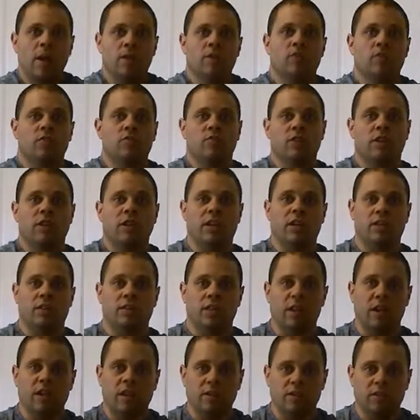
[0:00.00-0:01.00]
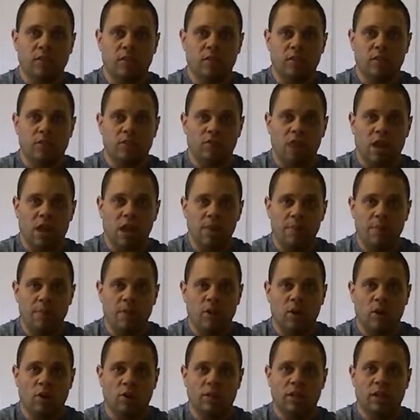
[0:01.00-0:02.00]
you're sitting at your desk and you're
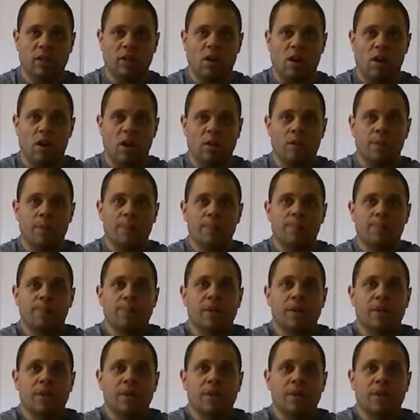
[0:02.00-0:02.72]
typing all day long.